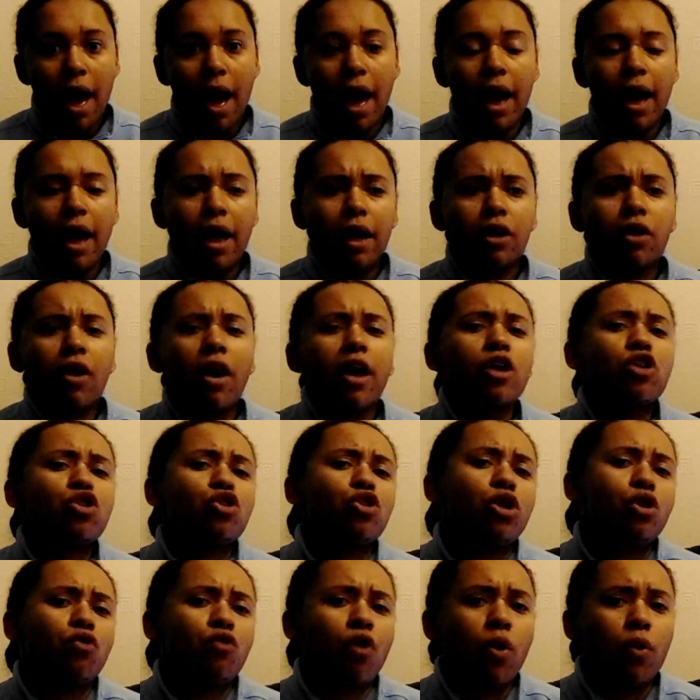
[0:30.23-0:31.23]
And I
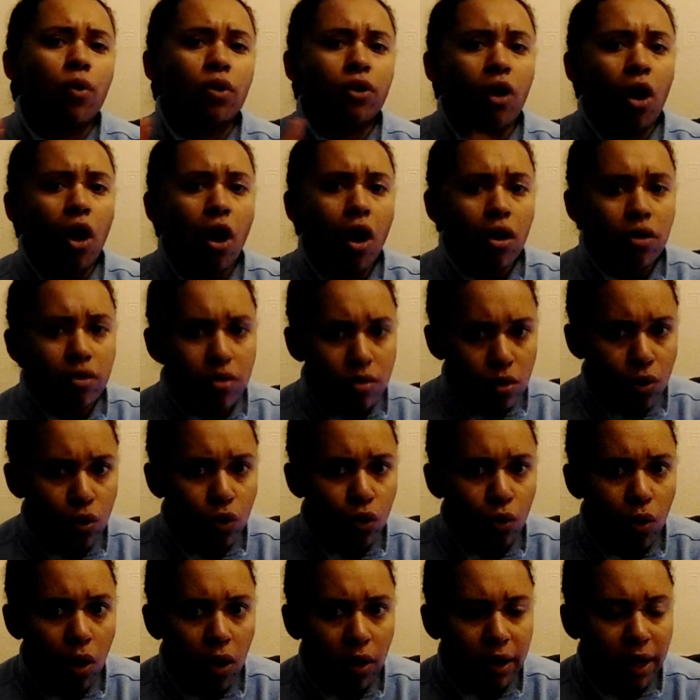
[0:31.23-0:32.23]
actually wrote an
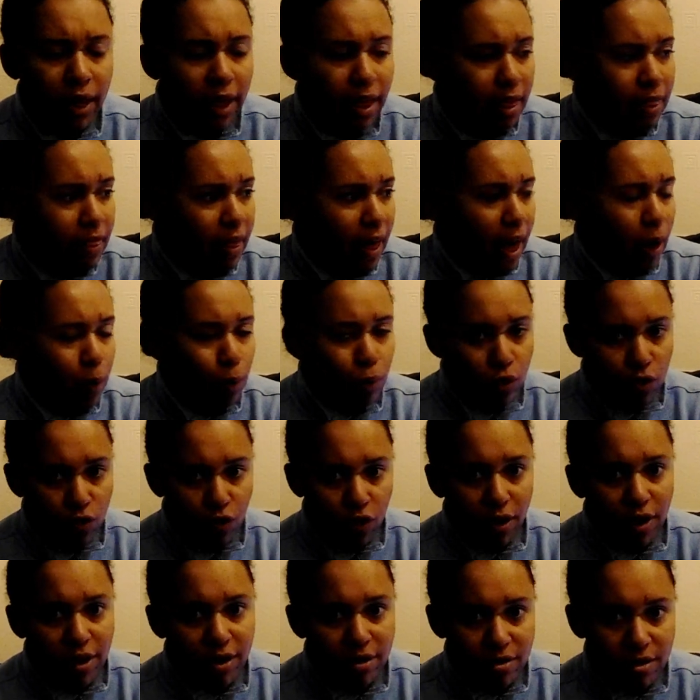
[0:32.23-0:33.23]
article on it that was
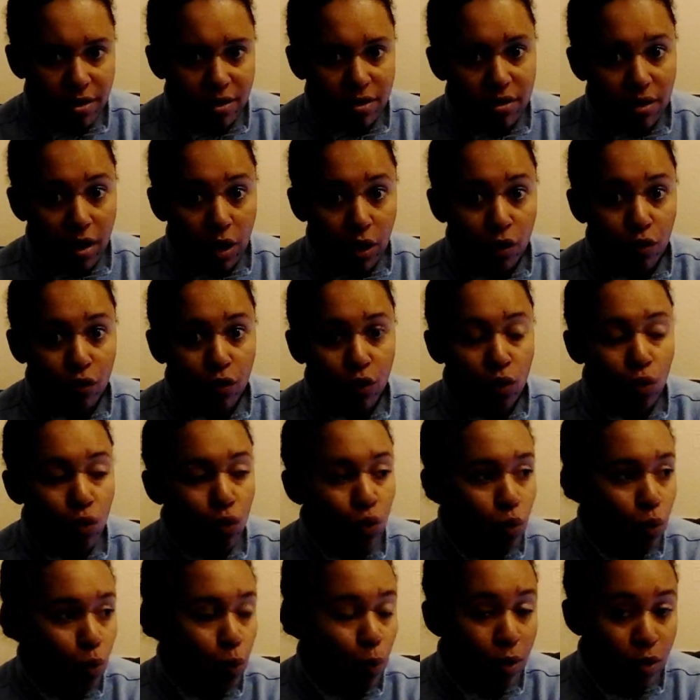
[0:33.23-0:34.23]
very
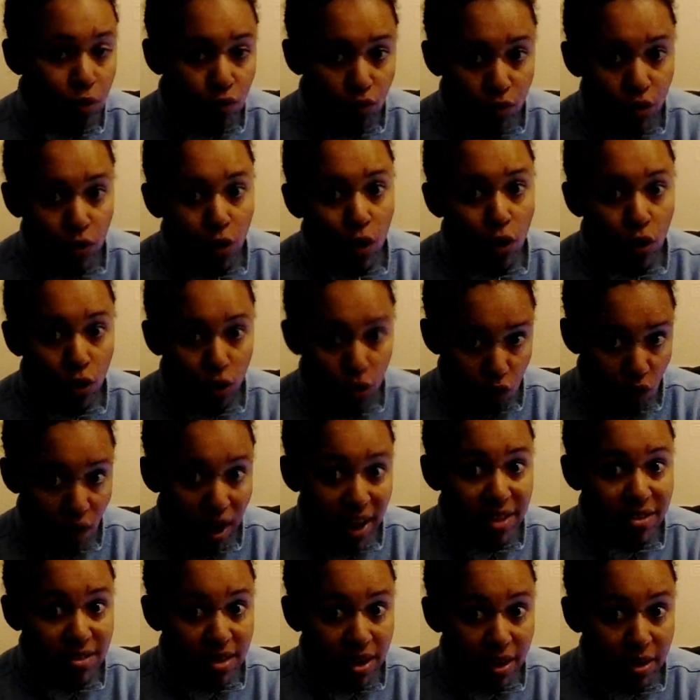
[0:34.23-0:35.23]
successful with the
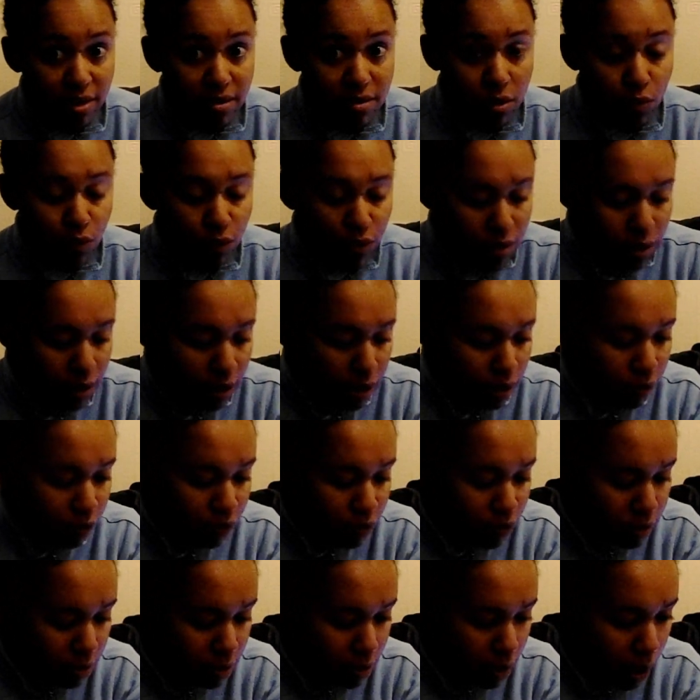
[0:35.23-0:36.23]
ratings it
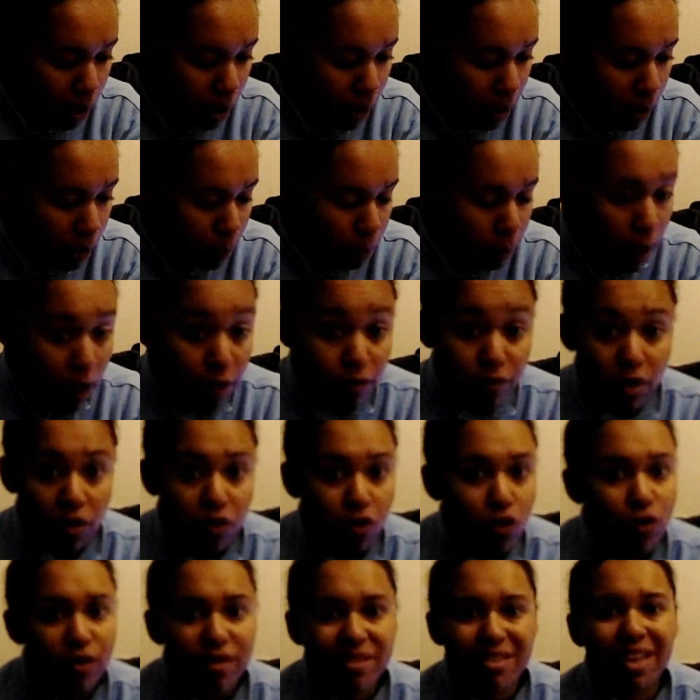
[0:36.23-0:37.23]
received. I've
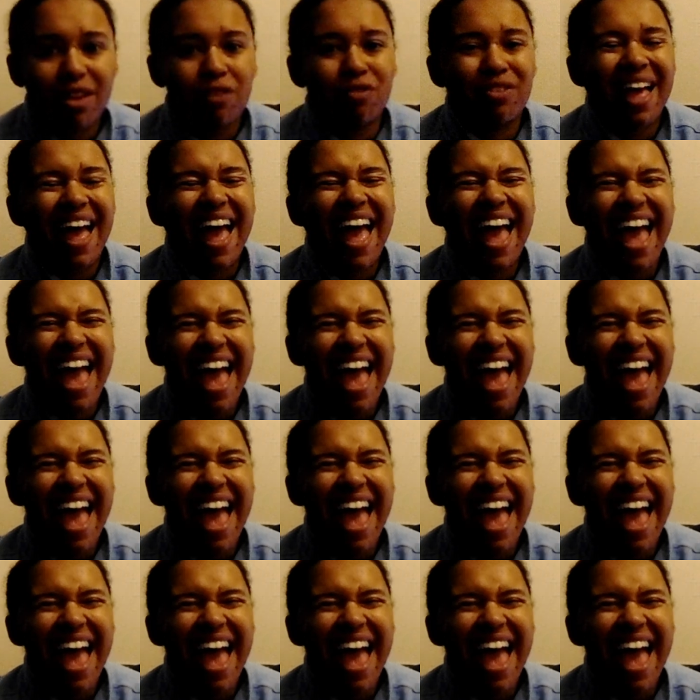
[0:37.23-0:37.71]
never received